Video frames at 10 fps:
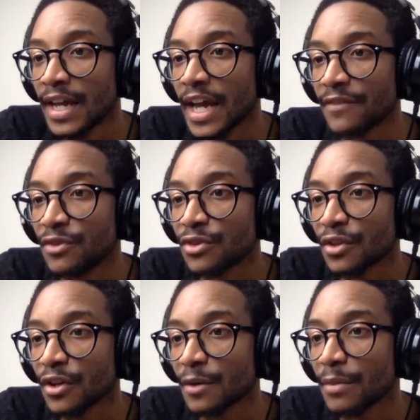Have you
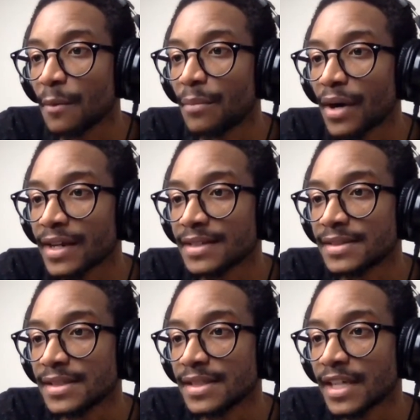thought about buying a
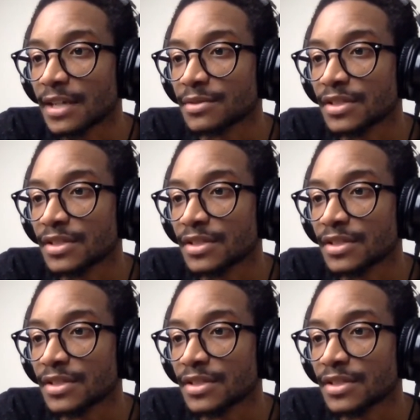Zcam